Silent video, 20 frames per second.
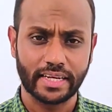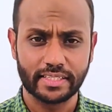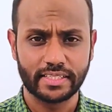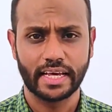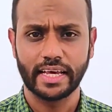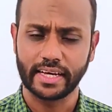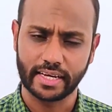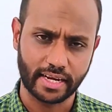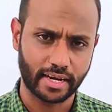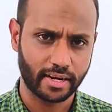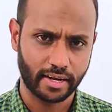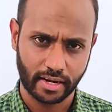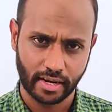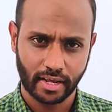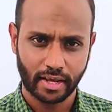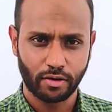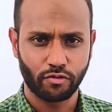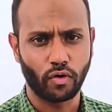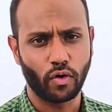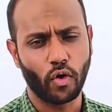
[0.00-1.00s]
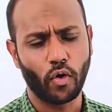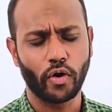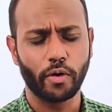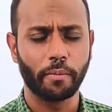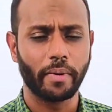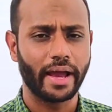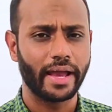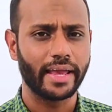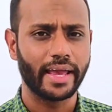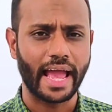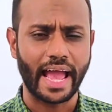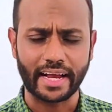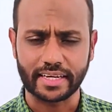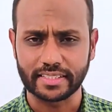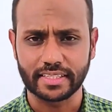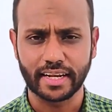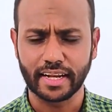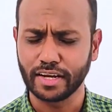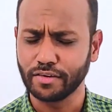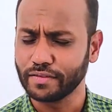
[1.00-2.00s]
taken, followed by
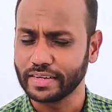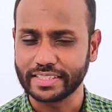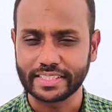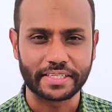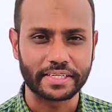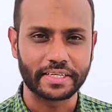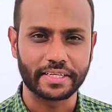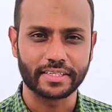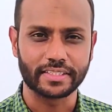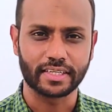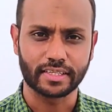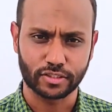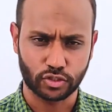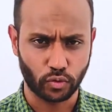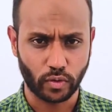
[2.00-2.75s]
accident investigation.